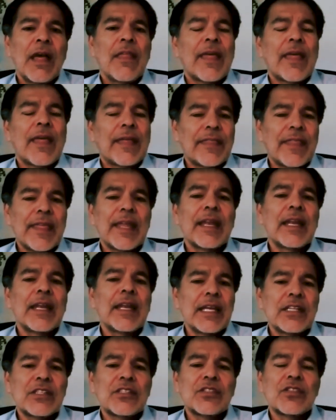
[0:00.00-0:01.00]
that then
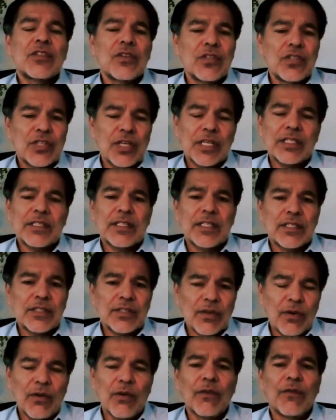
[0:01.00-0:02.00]
leads to
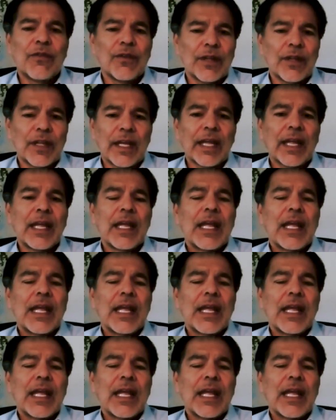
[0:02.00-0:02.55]
justice, hopefully.